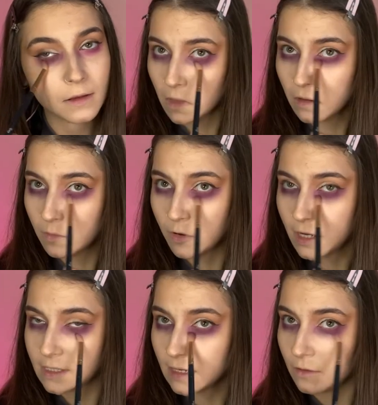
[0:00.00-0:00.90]
I'm going to bring
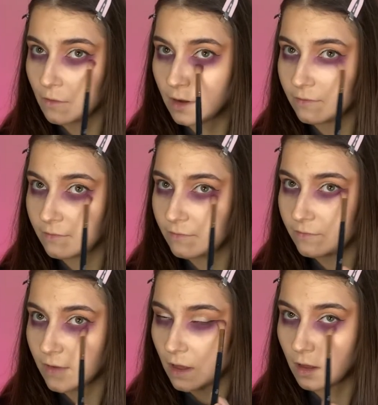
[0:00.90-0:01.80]
it down quite
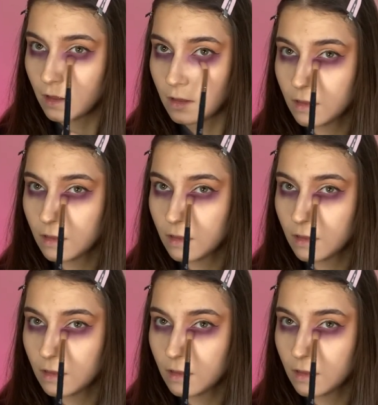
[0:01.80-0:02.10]
far.